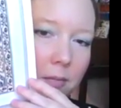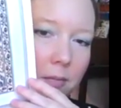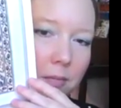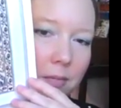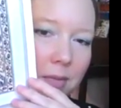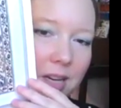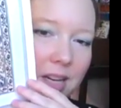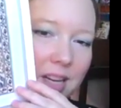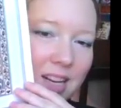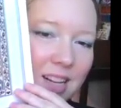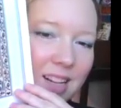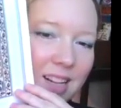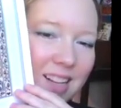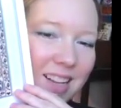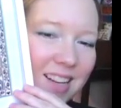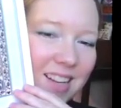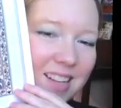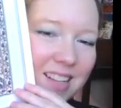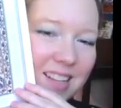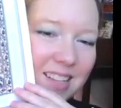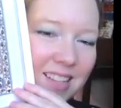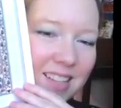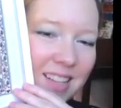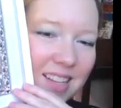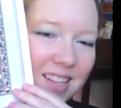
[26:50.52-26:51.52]
But I kind of like it
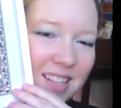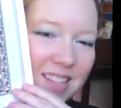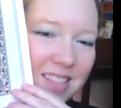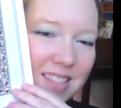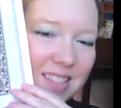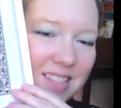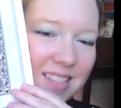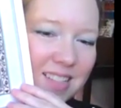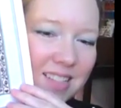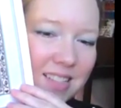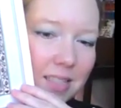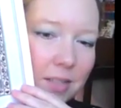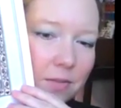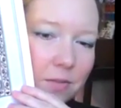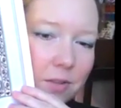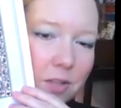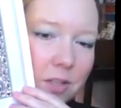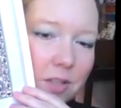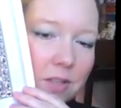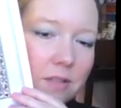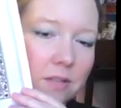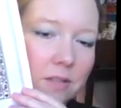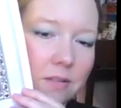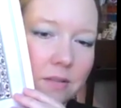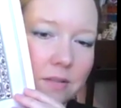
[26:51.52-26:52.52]
like that. It's
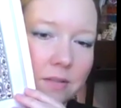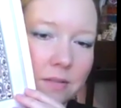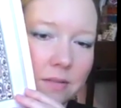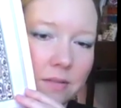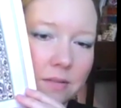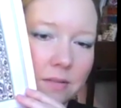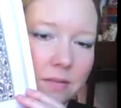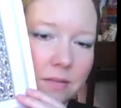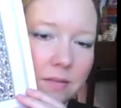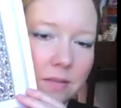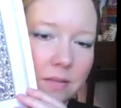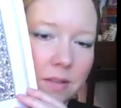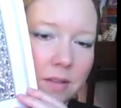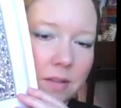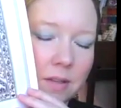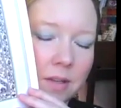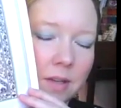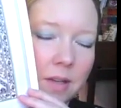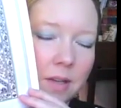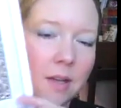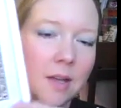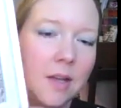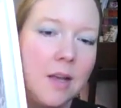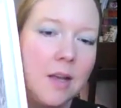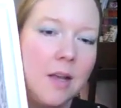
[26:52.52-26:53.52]
different.
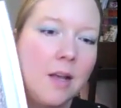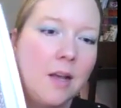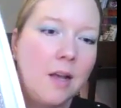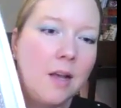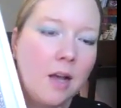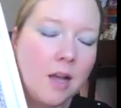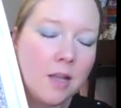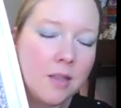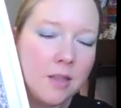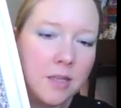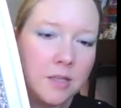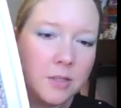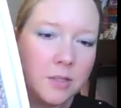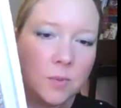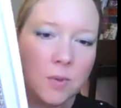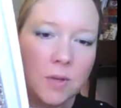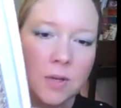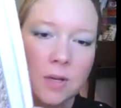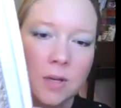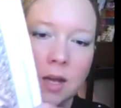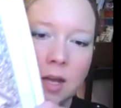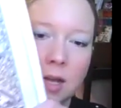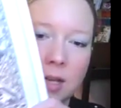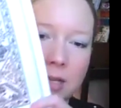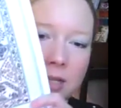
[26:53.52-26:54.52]
On this
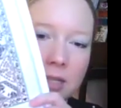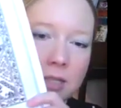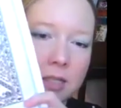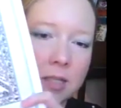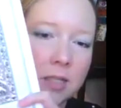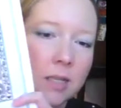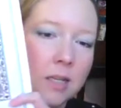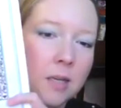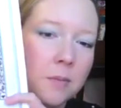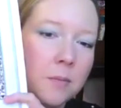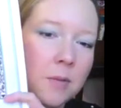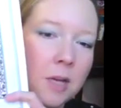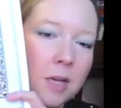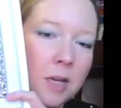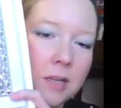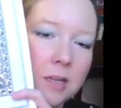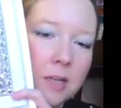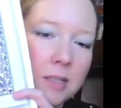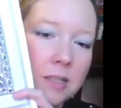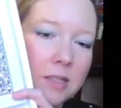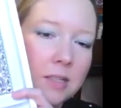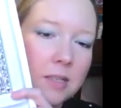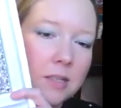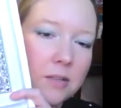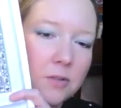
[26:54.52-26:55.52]
one, honestly, I'm not going
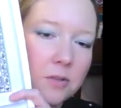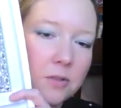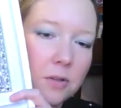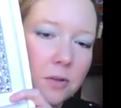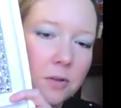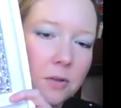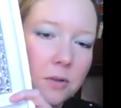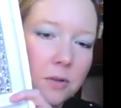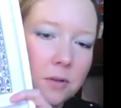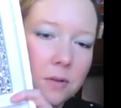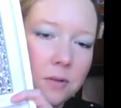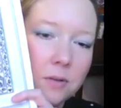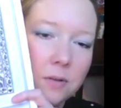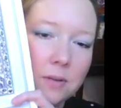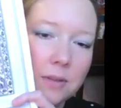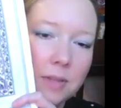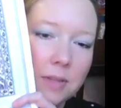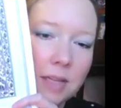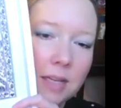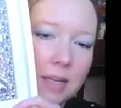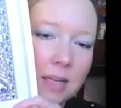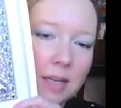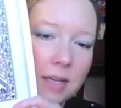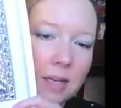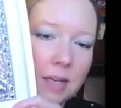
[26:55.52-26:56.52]
to stitch the whole
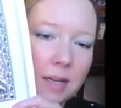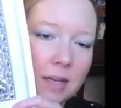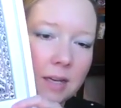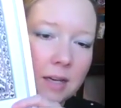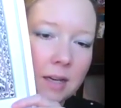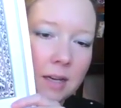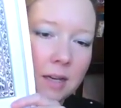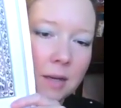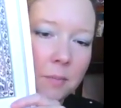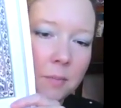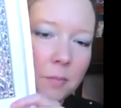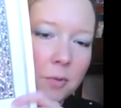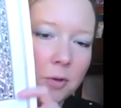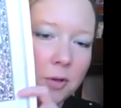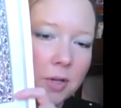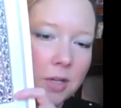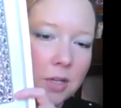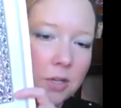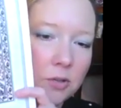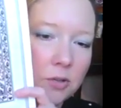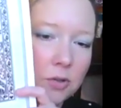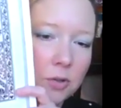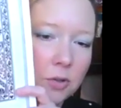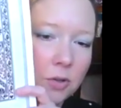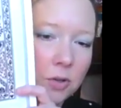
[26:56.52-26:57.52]
thing. I'm pretty
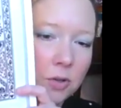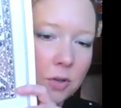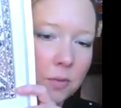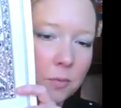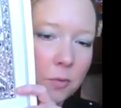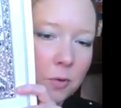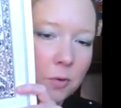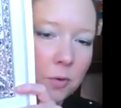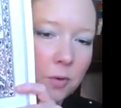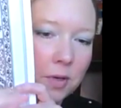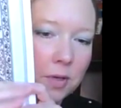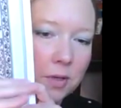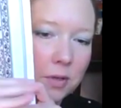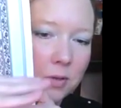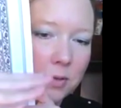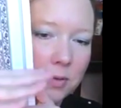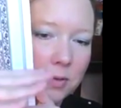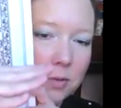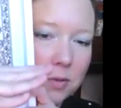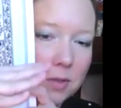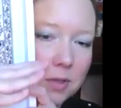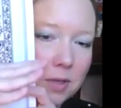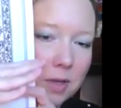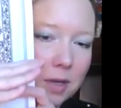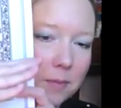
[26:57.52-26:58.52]
sure I'm going to
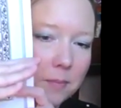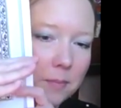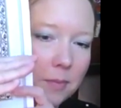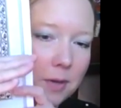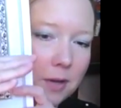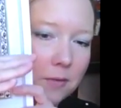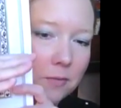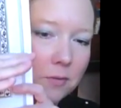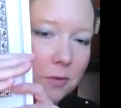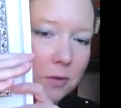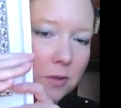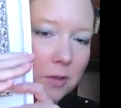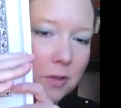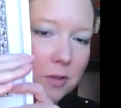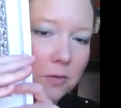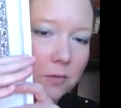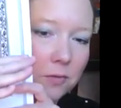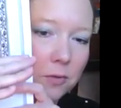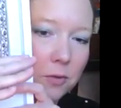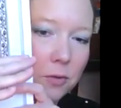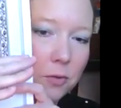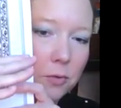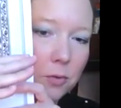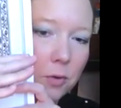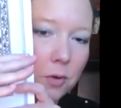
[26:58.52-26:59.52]
stop after this
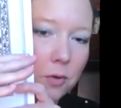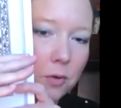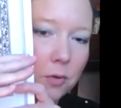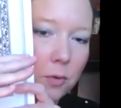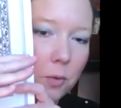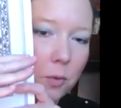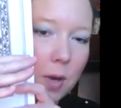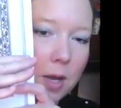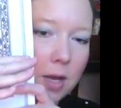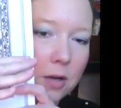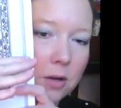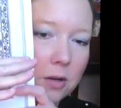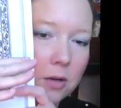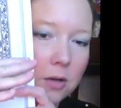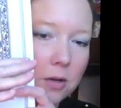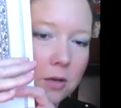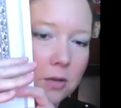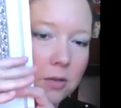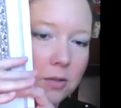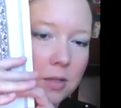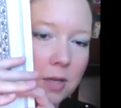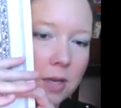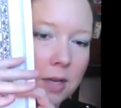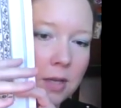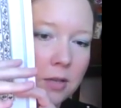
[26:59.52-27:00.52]
first row of
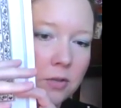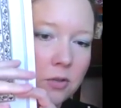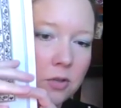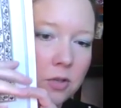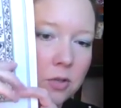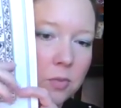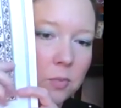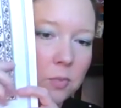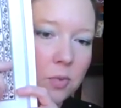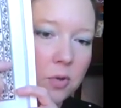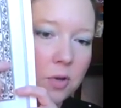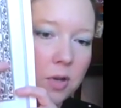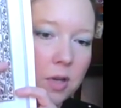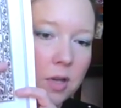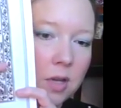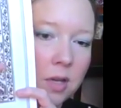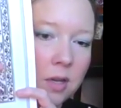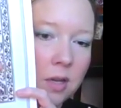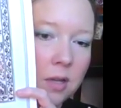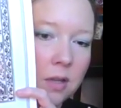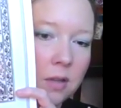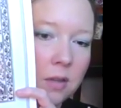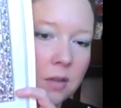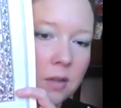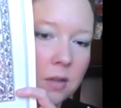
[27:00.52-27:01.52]
Quakers and just
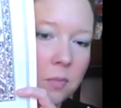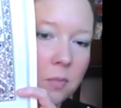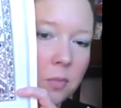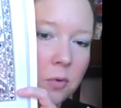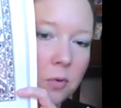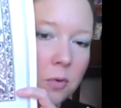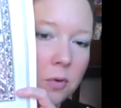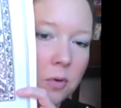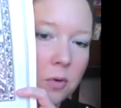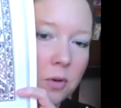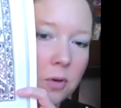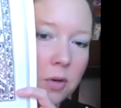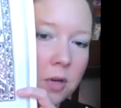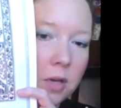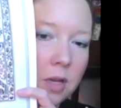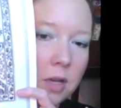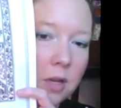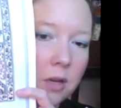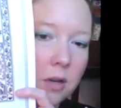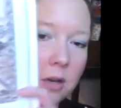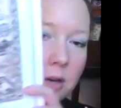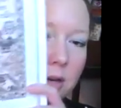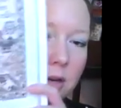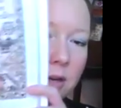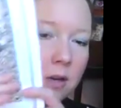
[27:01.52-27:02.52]
bring the border
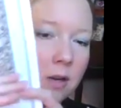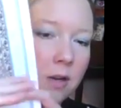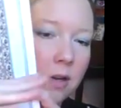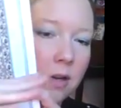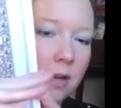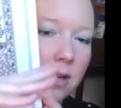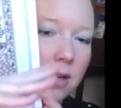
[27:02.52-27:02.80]
here